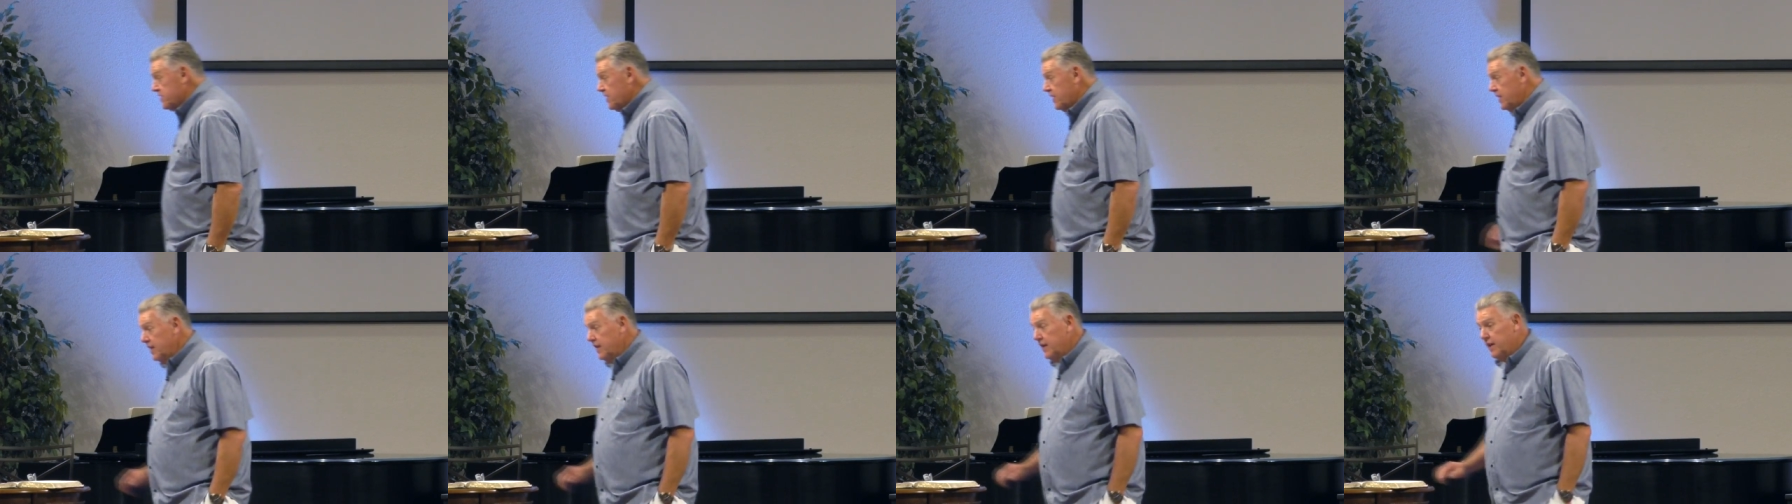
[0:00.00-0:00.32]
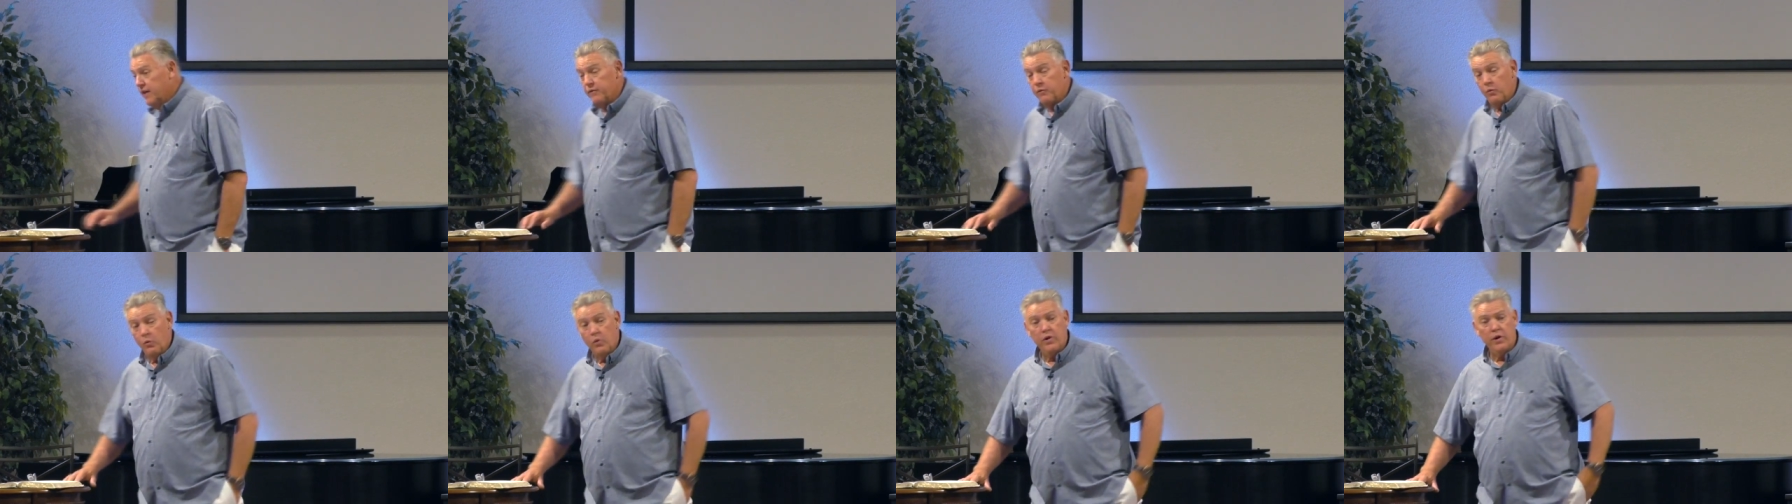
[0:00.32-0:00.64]
to
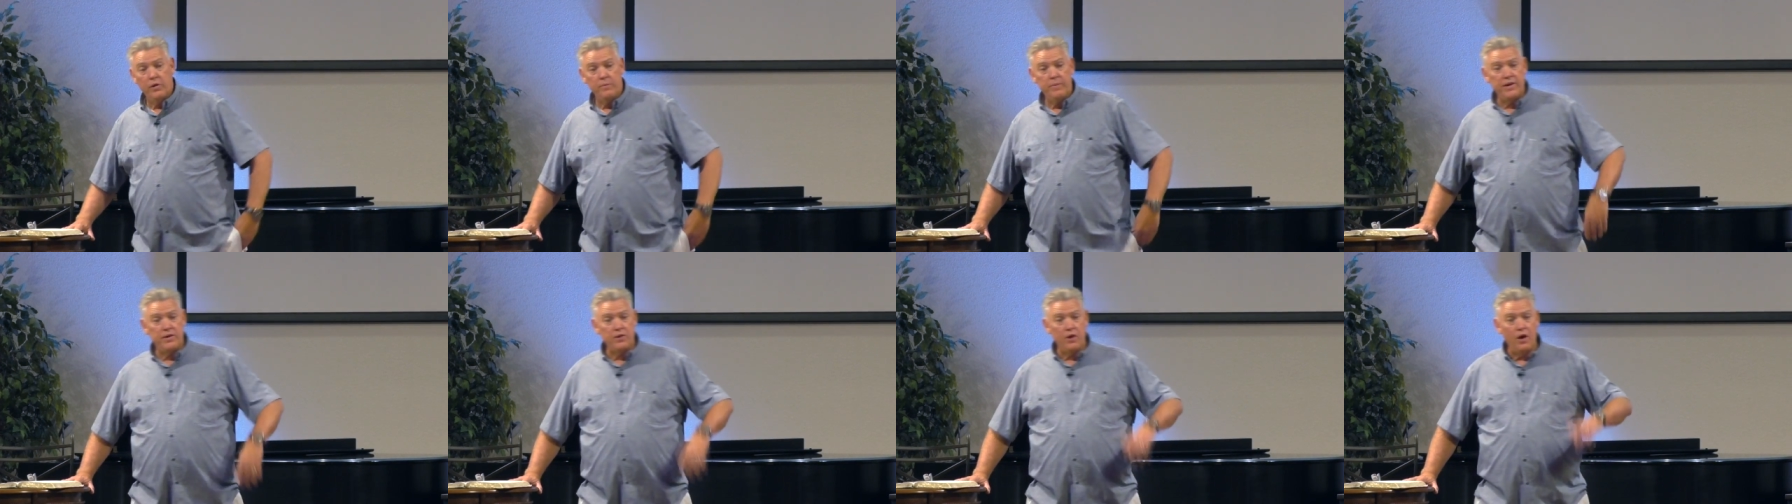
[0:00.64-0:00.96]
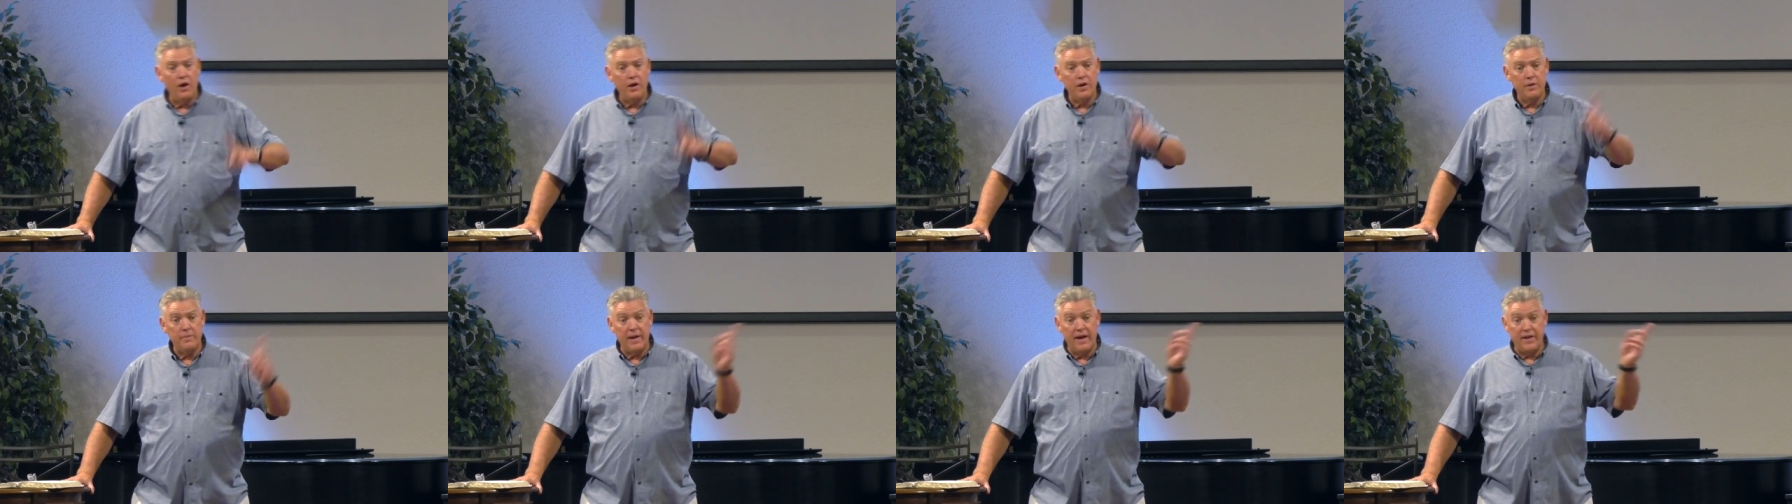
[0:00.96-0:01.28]
give, and we're going to be
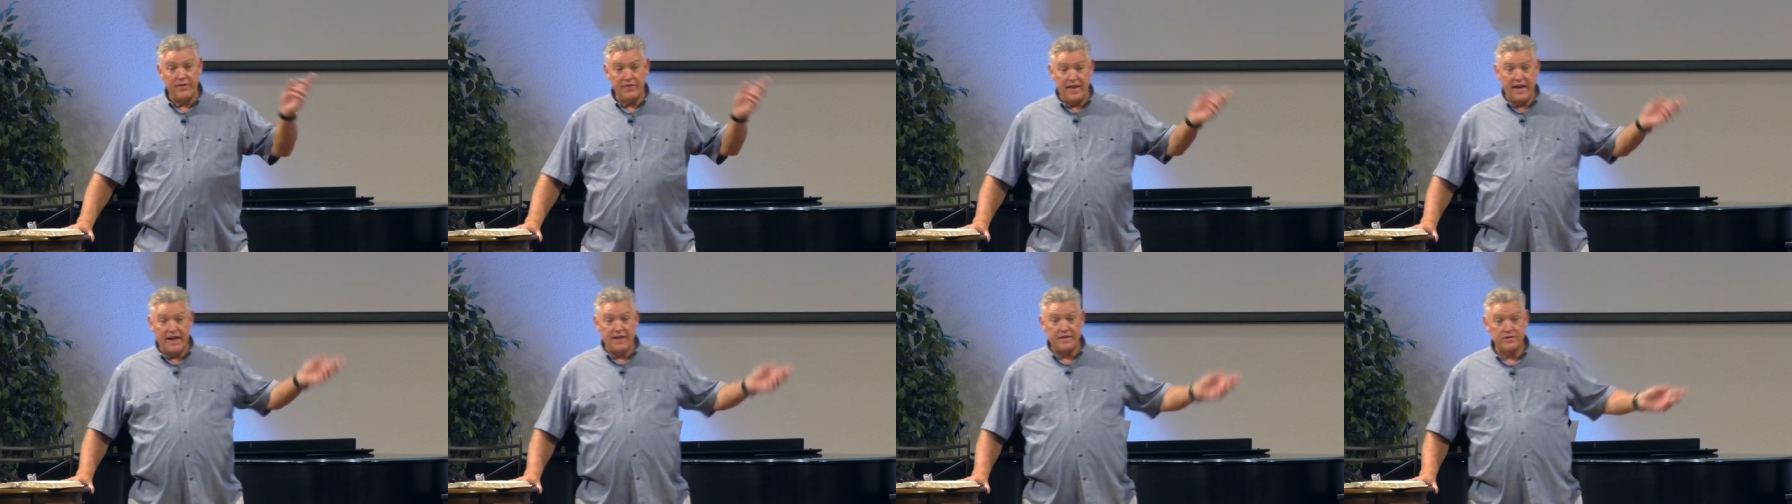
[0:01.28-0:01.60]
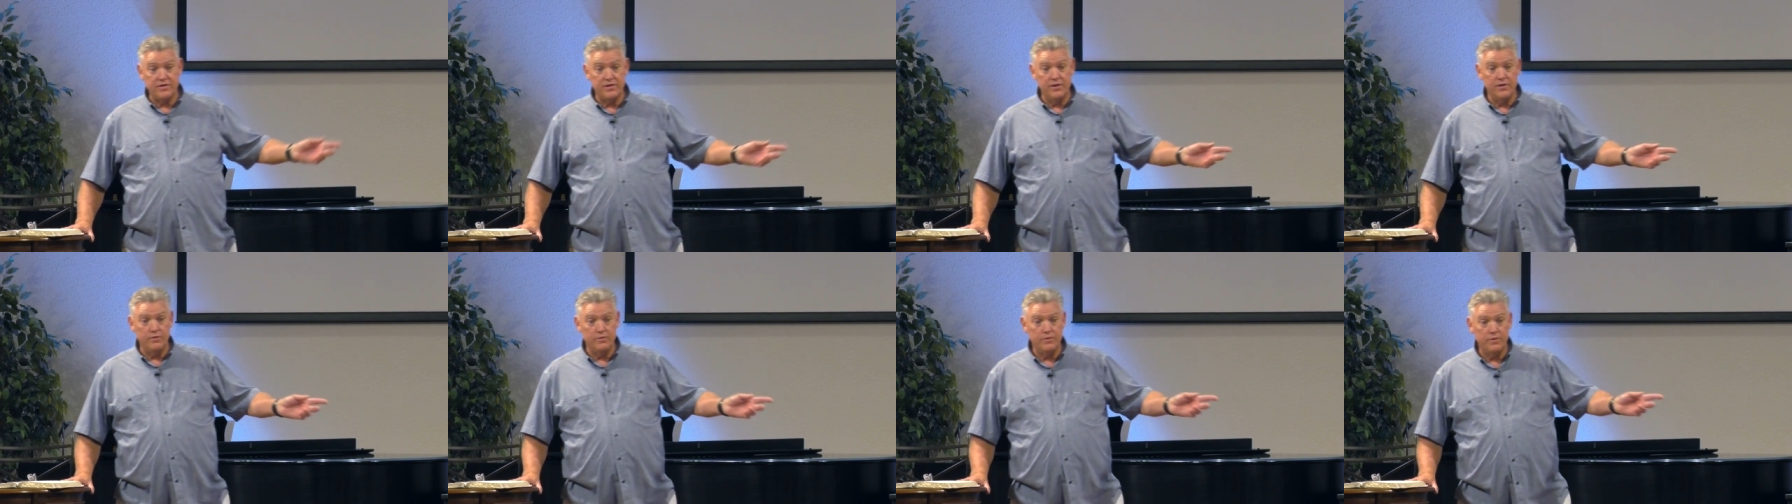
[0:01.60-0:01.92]
talking about that
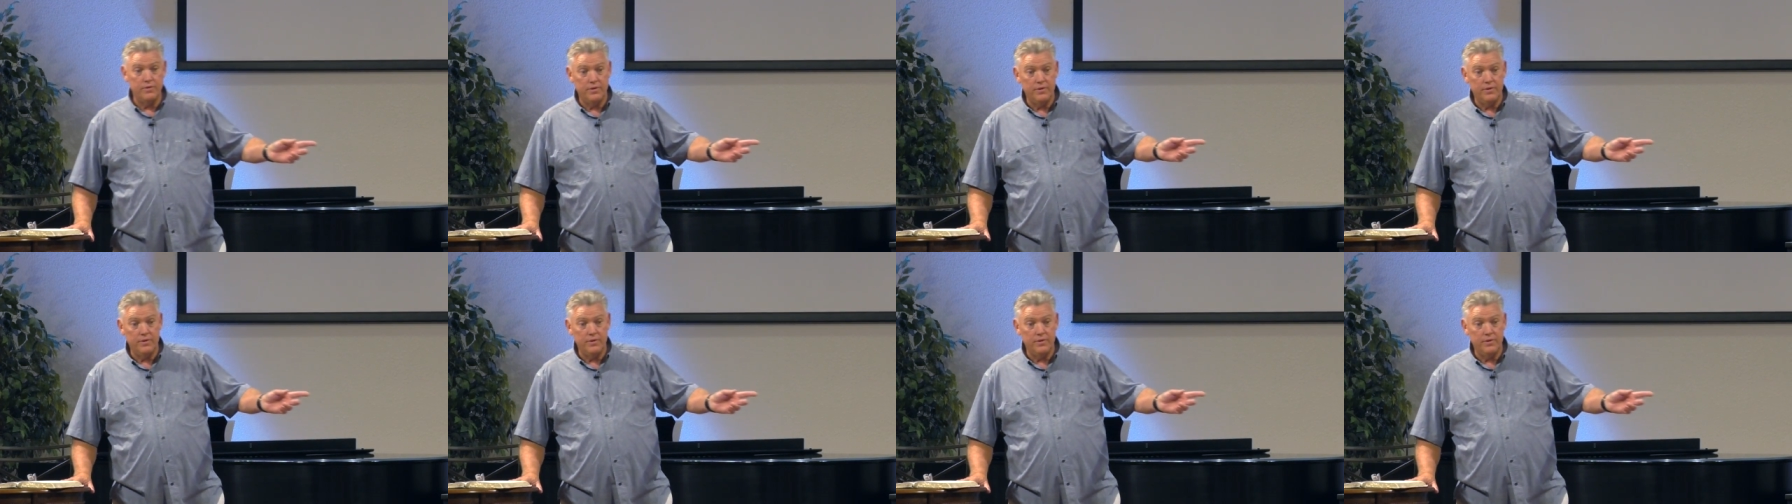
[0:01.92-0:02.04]
soon.